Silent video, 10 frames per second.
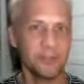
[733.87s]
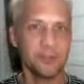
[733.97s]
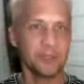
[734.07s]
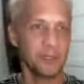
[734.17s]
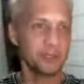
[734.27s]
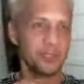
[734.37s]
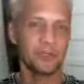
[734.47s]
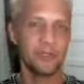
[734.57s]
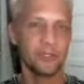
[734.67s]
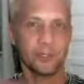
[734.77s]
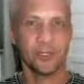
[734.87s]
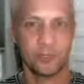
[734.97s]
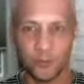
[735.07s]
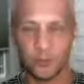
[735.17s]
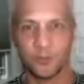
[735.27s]
I'm getting ready to go on
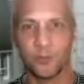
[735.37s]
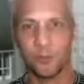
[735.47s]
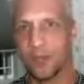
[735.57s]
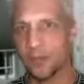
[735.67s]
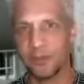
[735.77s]
tour for a month.